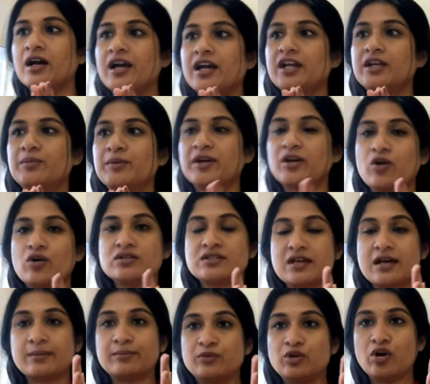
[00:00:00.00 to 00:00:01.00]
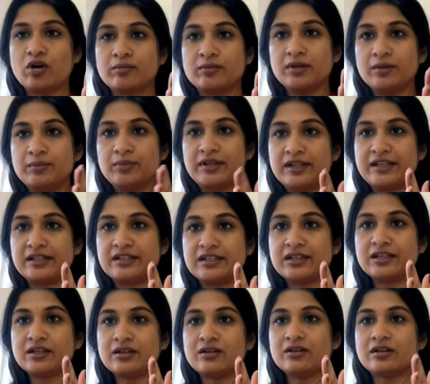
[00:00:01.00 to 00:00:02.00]
it may cause abnormal
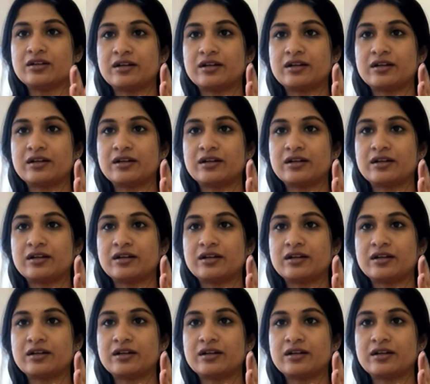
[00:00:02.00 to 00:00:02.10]
bleeding,